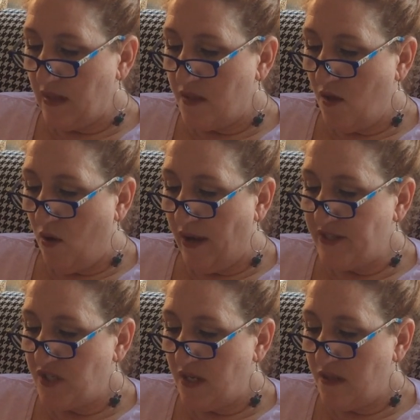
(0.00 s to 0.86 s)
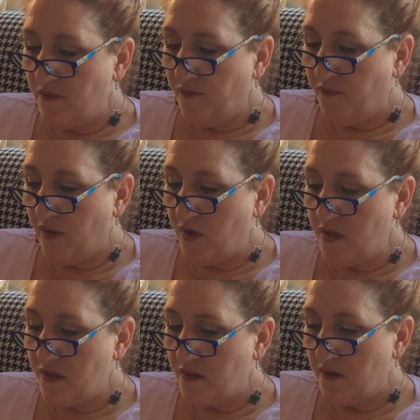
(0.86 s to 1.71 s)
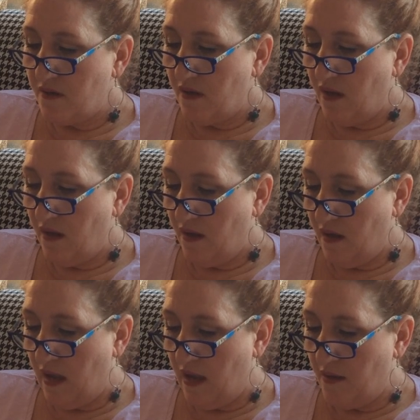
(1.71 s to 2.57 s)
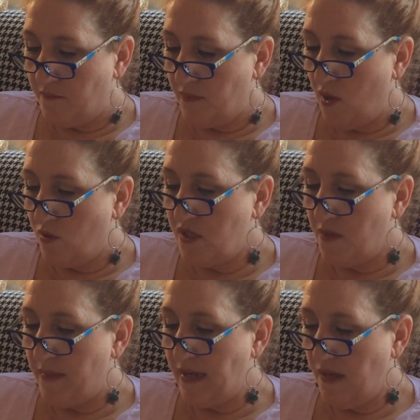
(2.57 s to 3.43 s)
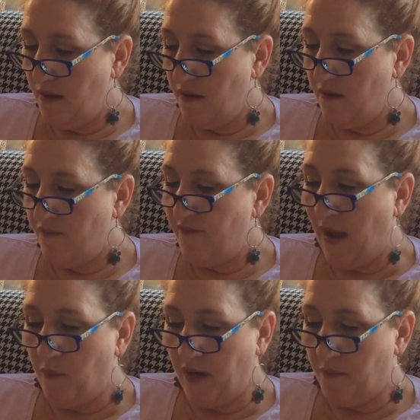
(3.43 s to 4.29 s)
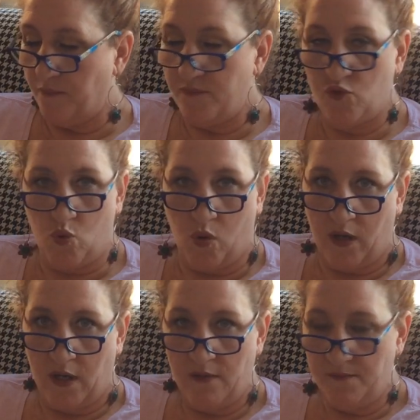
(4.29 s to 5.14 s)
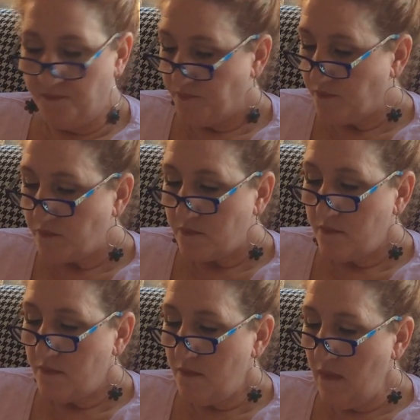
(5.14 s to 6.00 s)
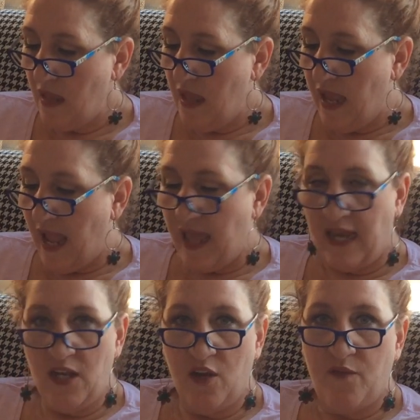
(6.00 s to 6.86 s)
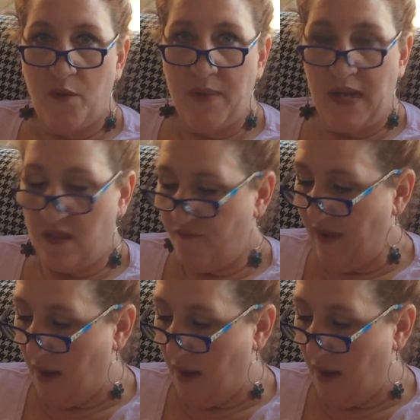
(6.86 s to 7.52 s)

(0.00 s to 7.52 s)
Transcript: so I just first go to my fabric drawer, and I look for a piece of